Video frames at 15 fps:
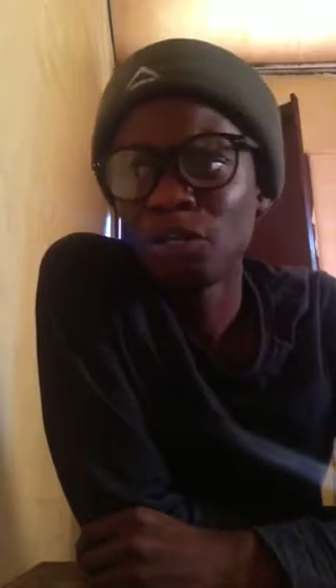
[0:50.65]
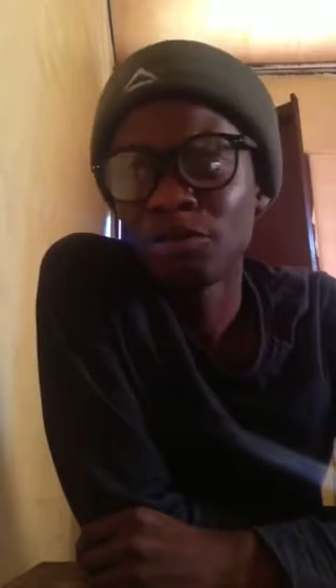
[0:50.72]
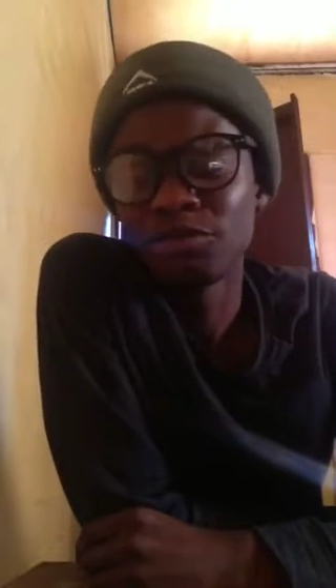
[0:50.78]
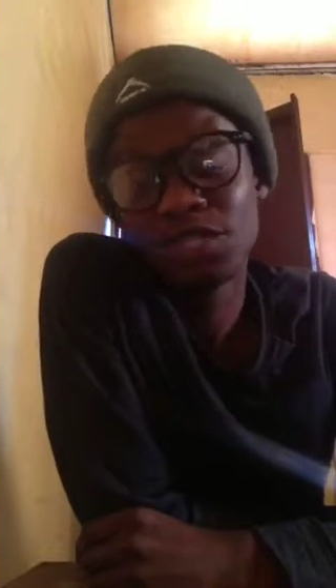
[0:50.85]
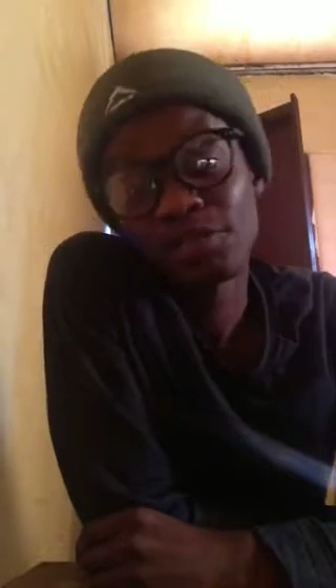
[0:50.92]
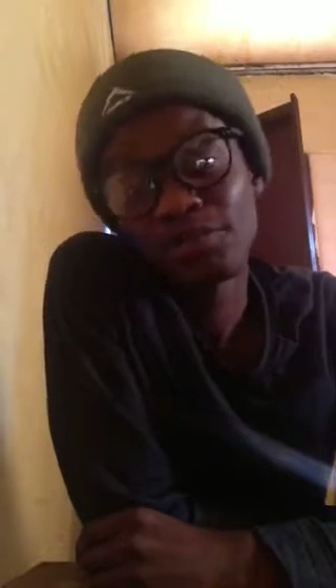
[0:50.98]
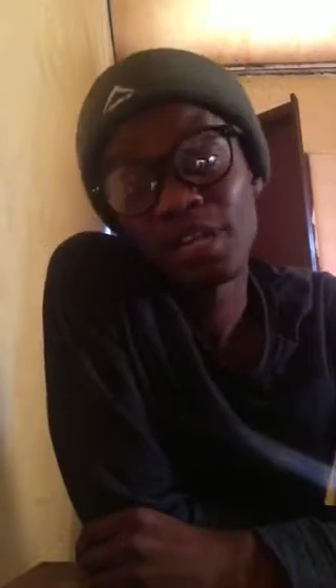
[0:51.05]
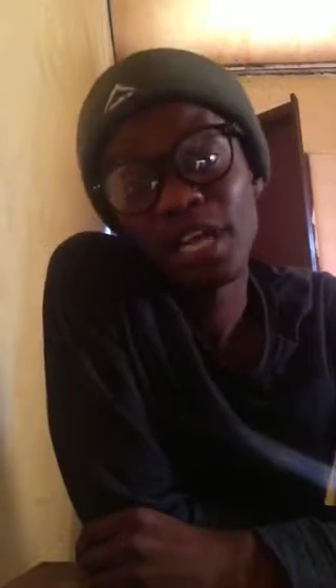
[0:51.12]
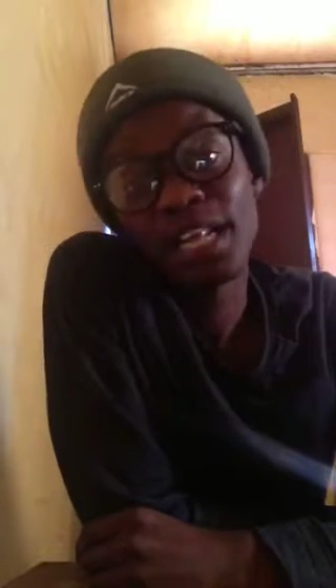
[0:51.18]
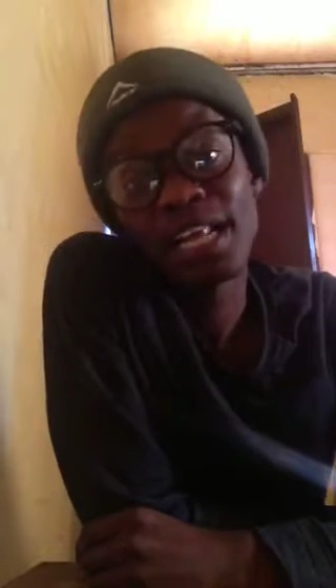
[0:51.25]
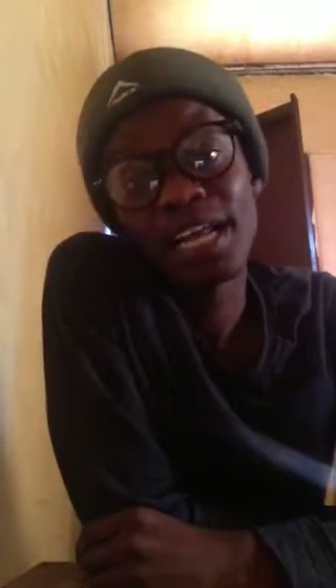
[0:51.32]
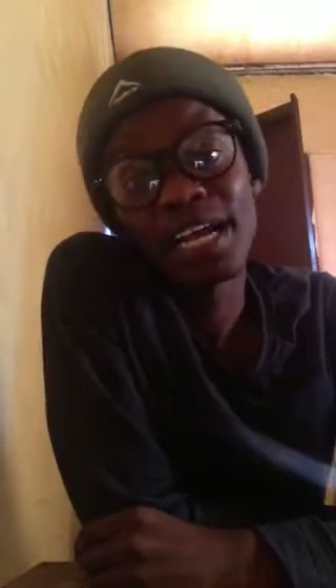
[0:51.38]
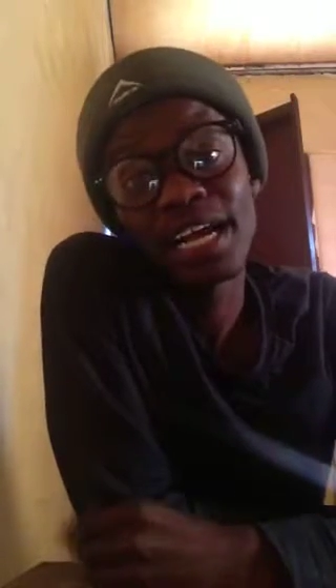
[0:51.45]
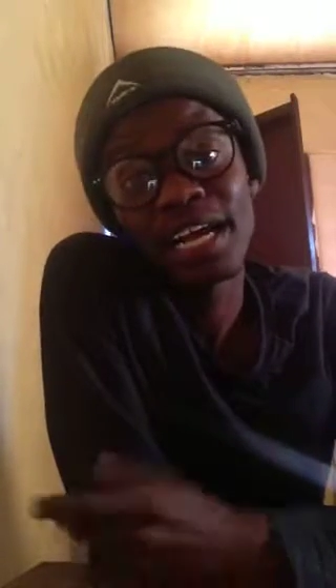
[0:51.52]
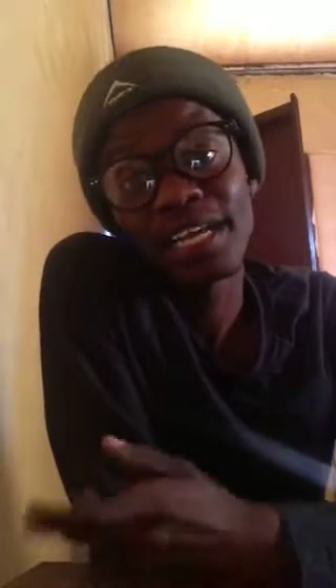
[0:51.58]
So
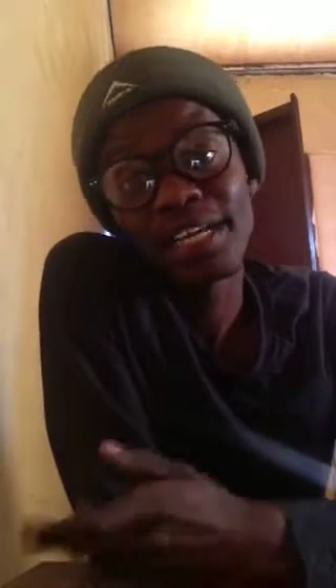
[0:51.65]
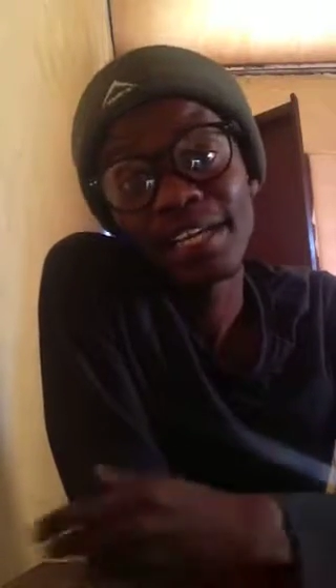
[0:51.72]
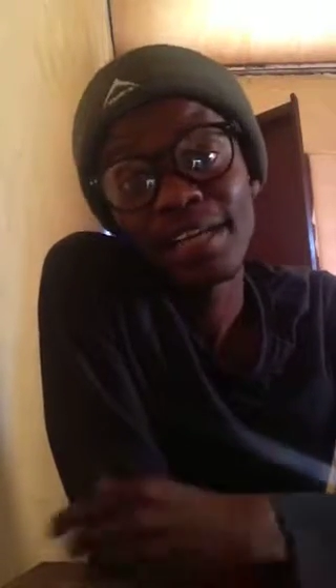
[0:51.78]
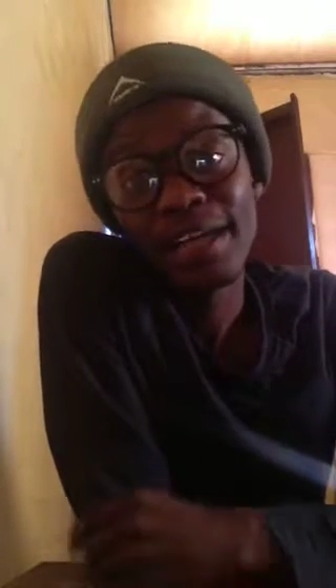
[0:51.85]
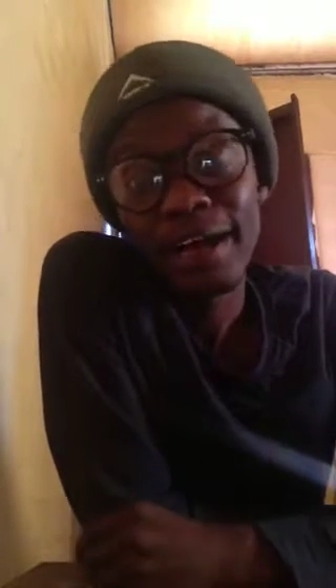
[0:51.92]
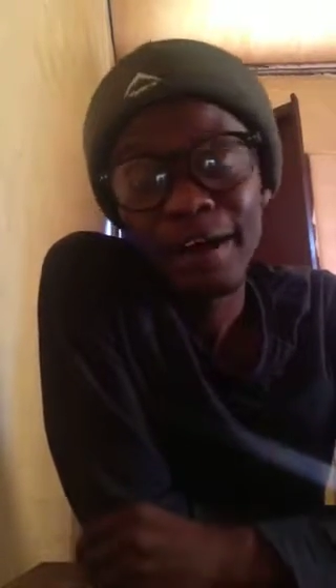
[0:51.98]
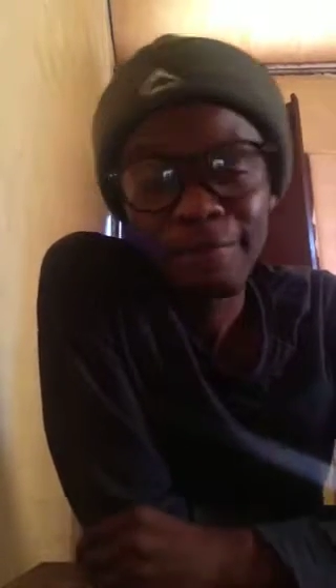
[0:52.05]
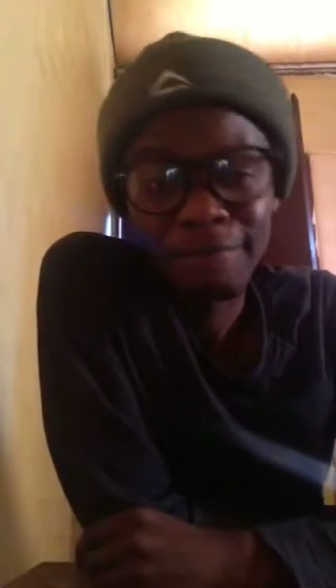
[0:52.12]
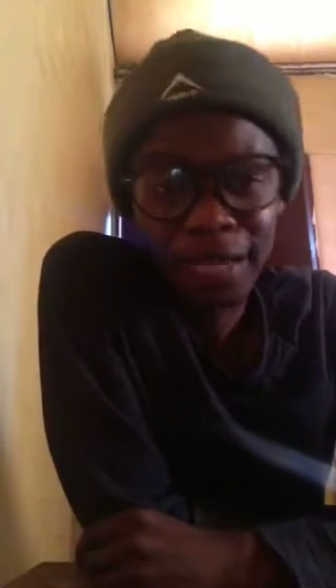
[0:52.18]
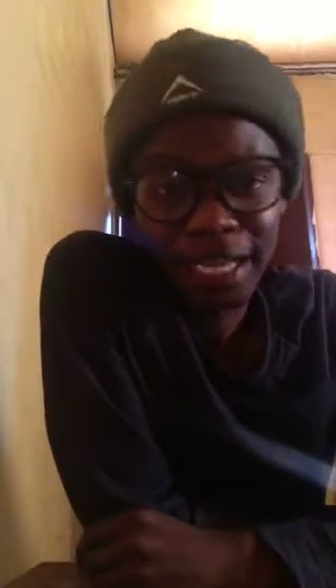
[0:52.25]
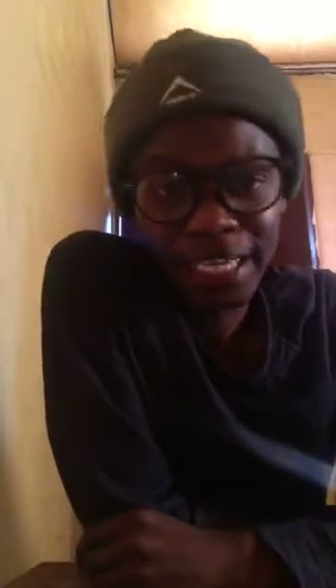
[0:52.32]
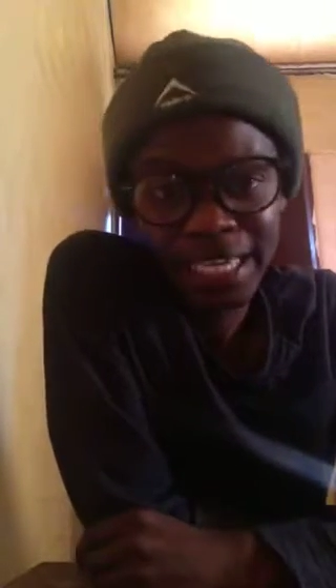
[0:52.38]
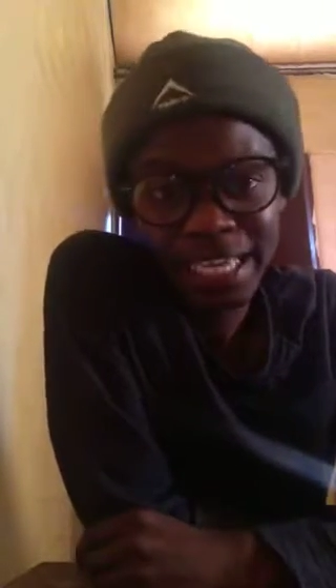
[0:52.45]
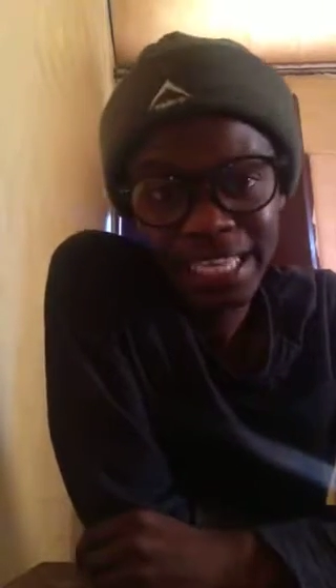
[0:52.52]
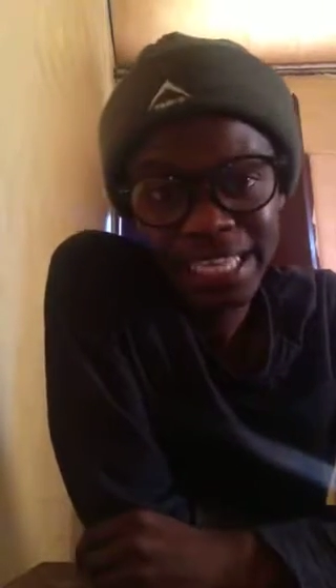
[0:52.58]
like I
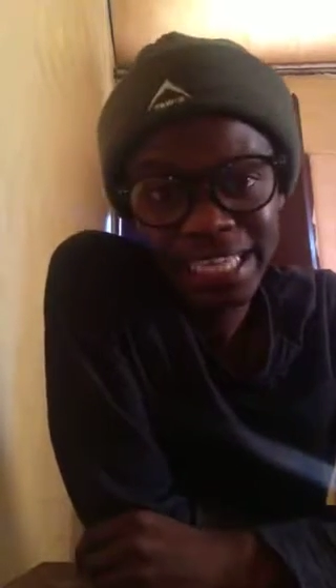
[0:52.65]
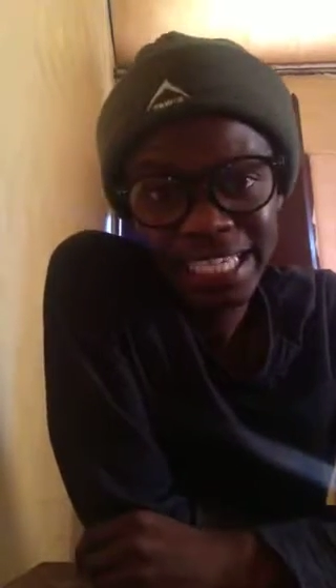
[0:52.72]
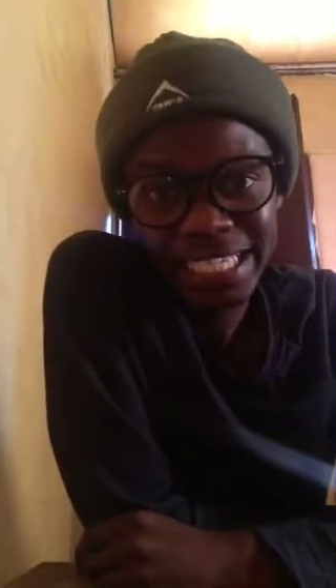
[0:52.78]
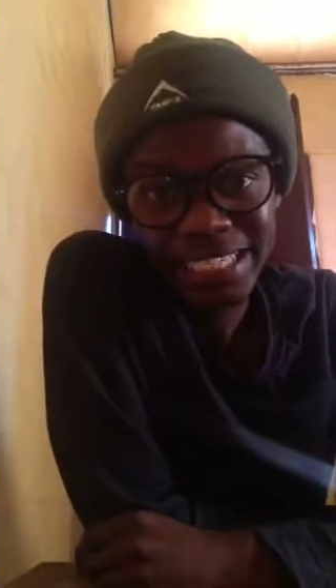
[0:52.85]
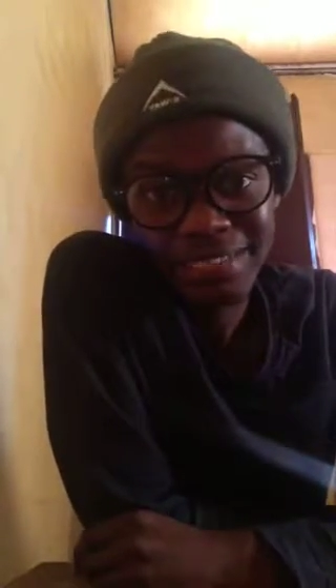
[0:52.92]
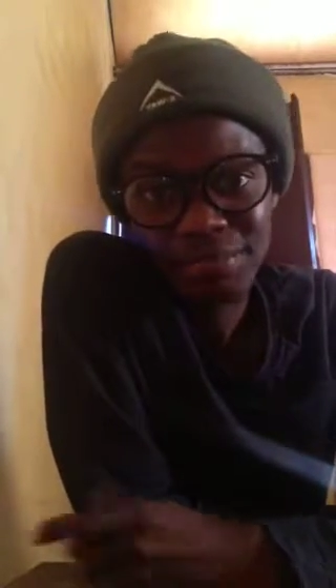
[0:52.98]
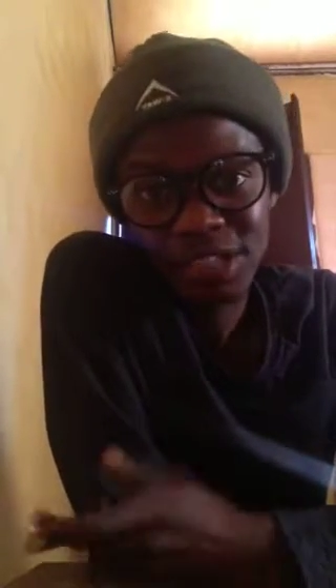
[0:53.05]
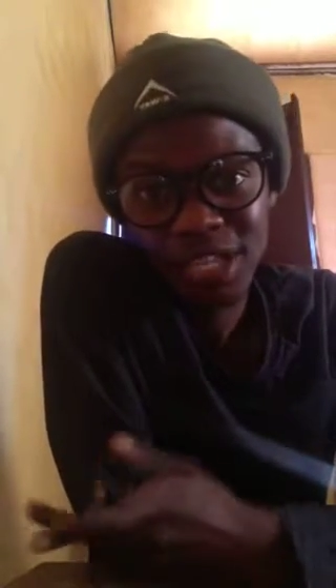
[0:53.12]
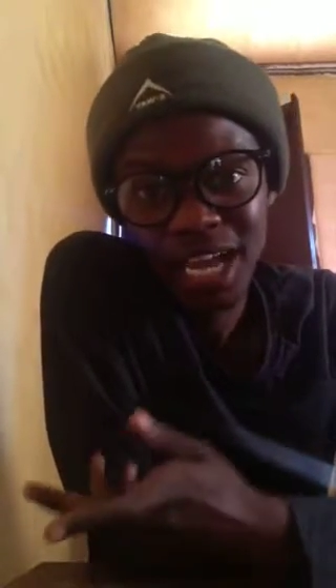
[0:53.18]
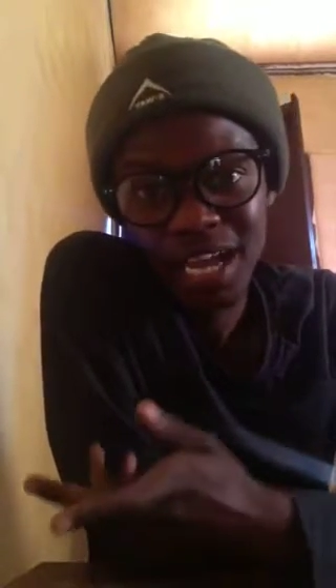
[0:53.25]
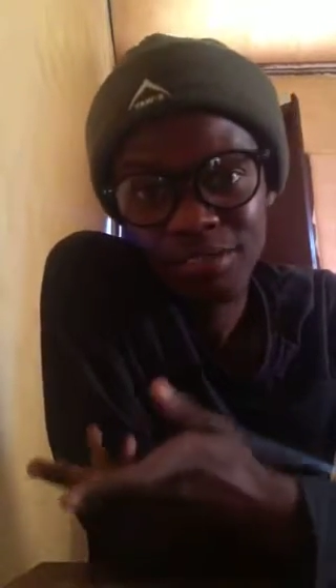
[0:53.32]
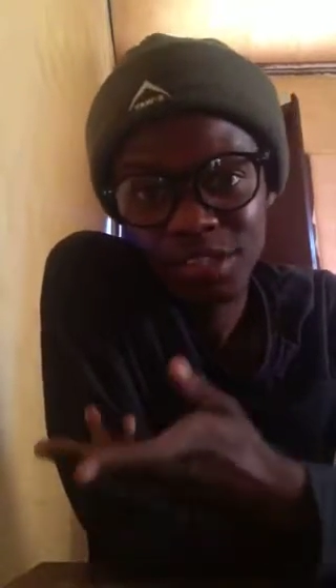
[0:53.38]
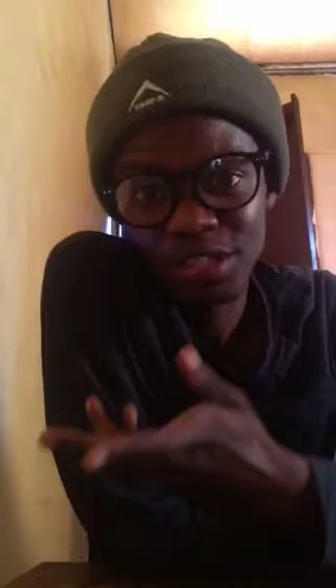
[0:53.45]
get this sometimes.